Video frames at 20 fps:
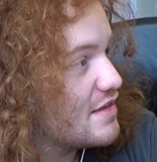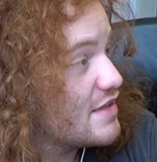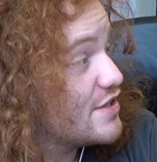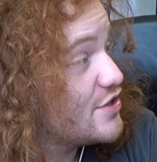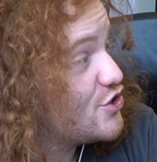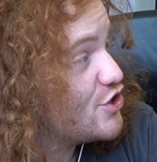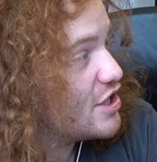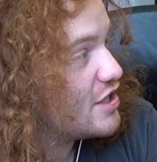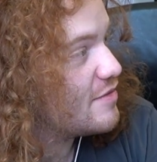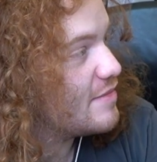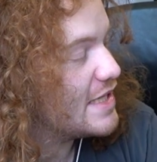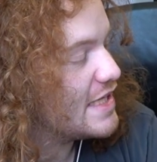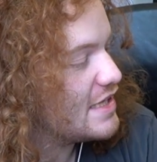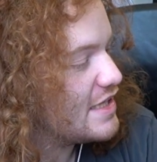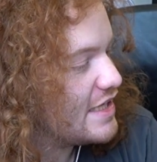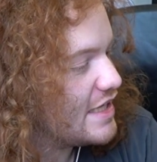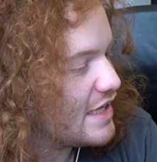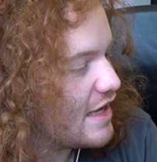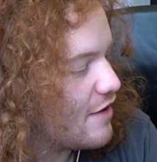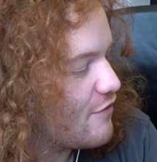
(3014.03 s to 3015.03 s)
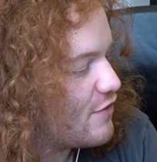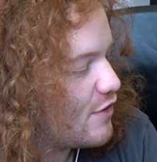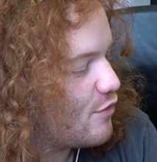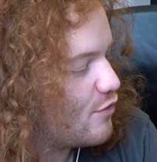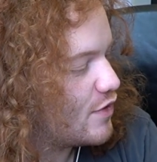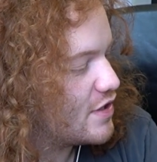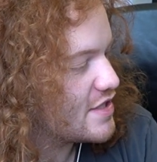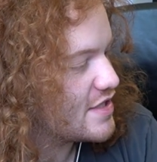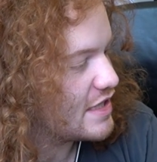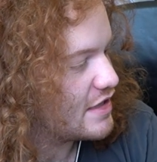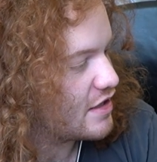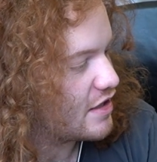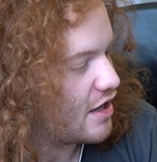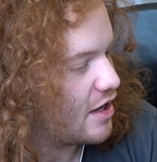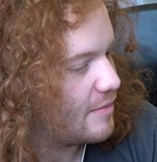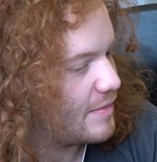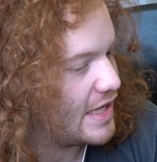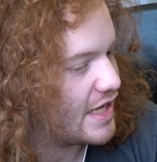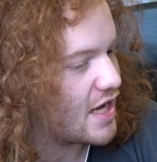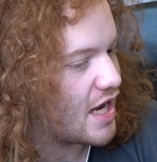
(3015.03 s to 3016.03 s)
Legitimately, if it wasn't
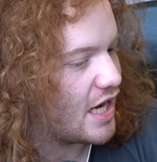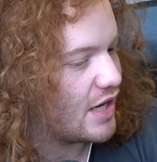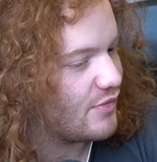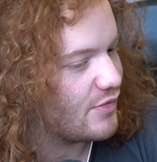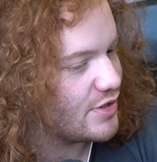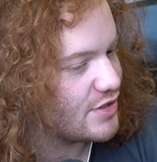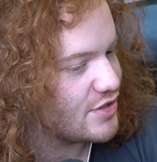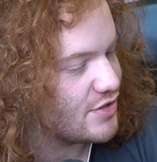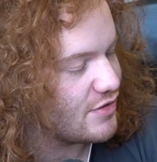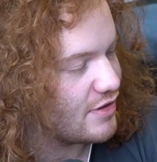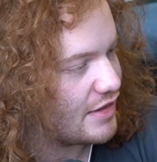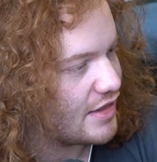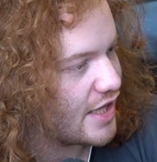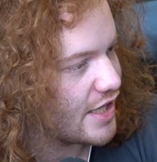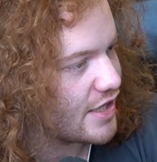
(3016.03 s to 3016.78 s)
coming, I would do the